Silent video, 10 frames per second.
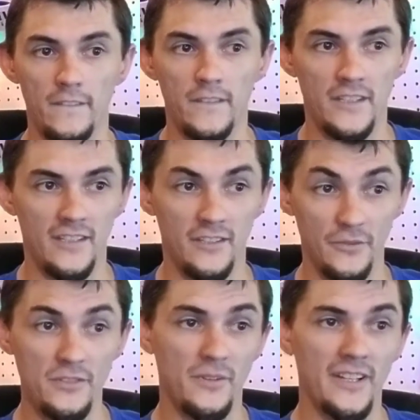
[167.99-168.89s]
The
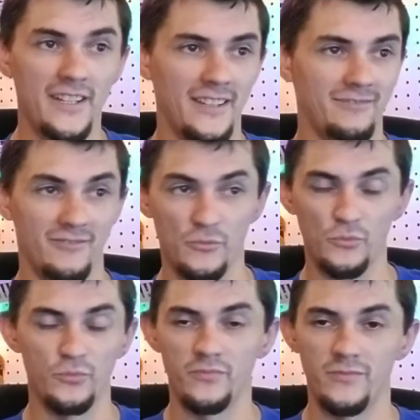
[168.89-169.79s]
reason why I
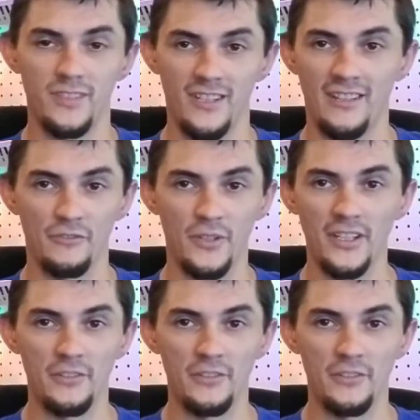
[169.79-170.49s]
really